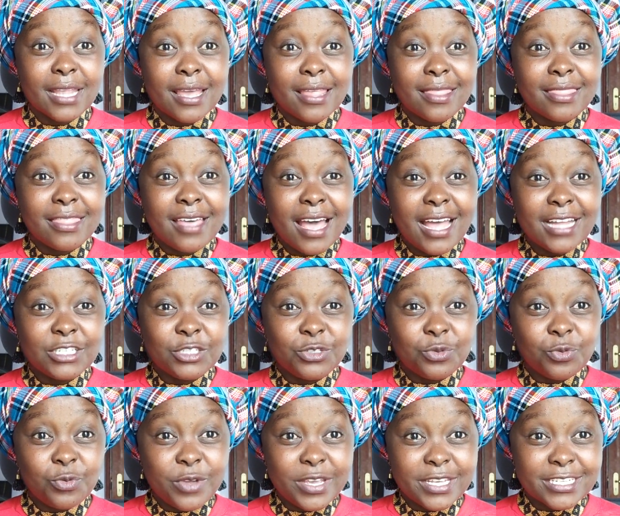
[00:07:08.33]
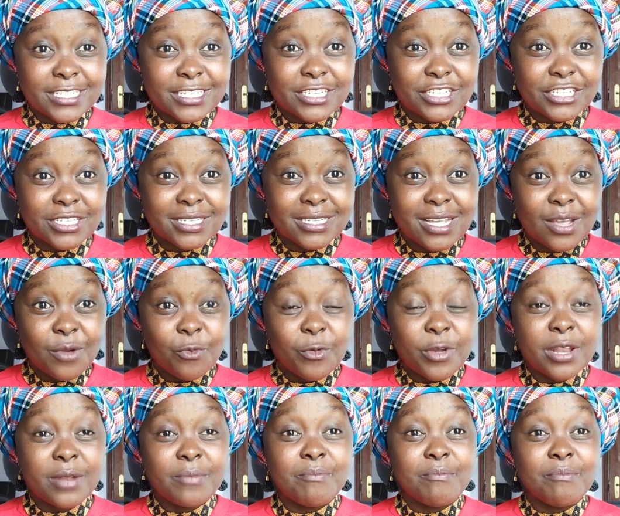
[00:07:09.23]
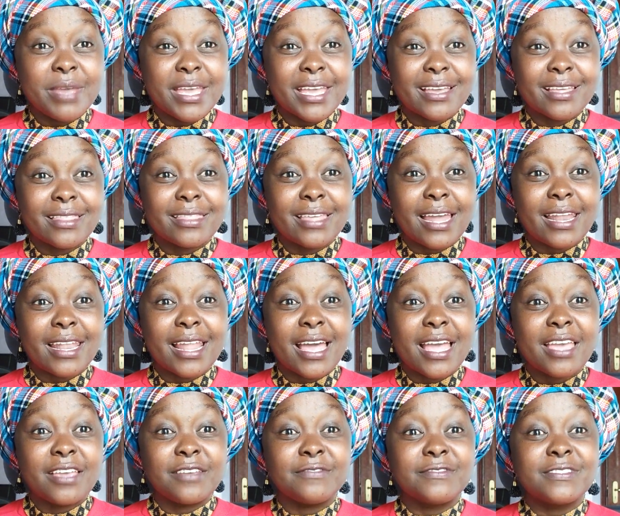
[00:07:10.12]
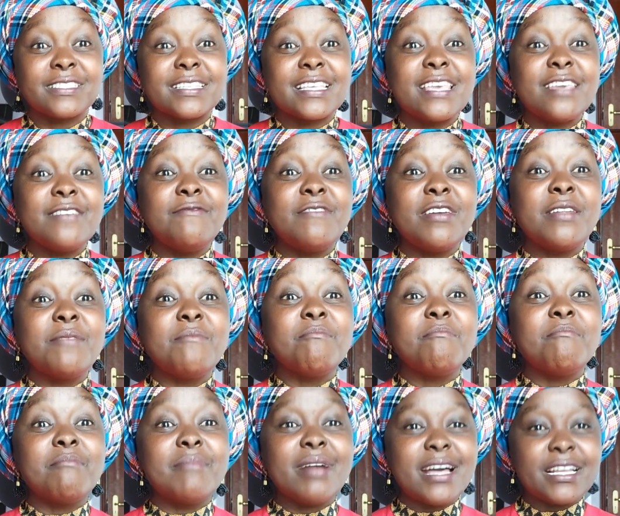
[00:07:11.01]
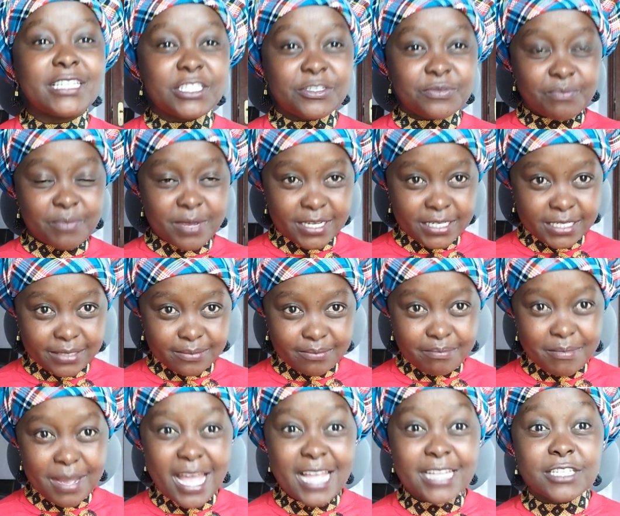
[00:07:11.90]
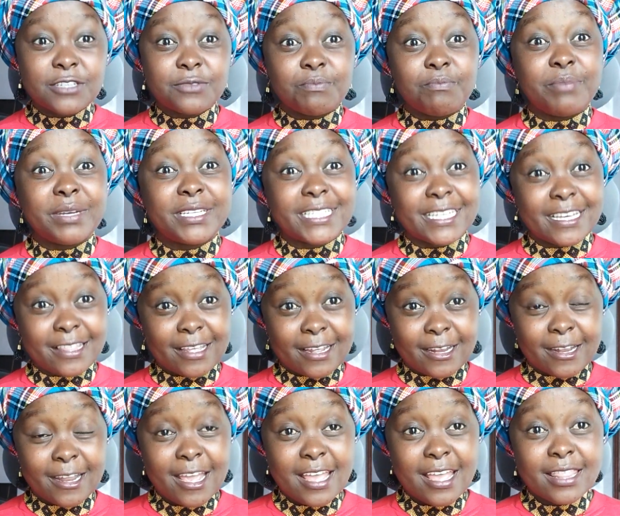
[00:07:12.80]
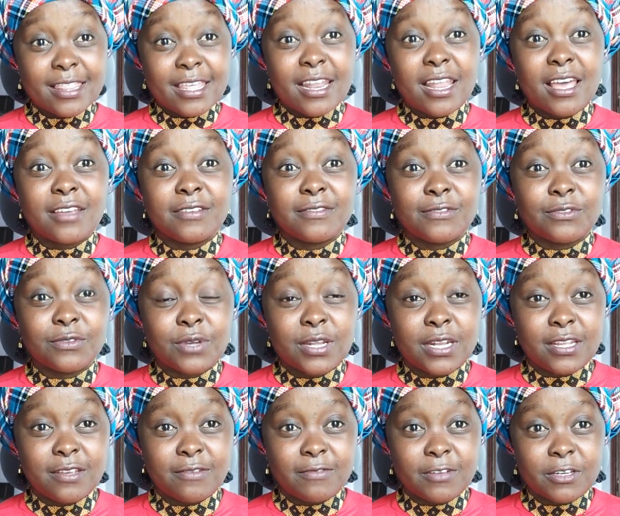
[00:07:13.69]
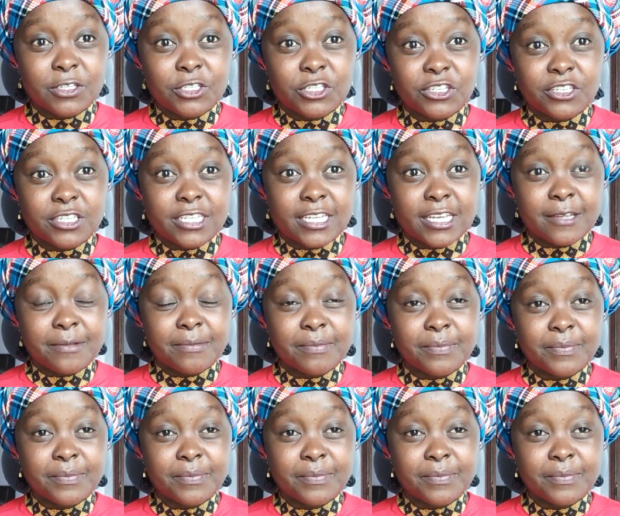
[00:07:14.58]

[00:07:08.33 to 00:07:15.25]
that which will make their lives even much better than the lives we are living today.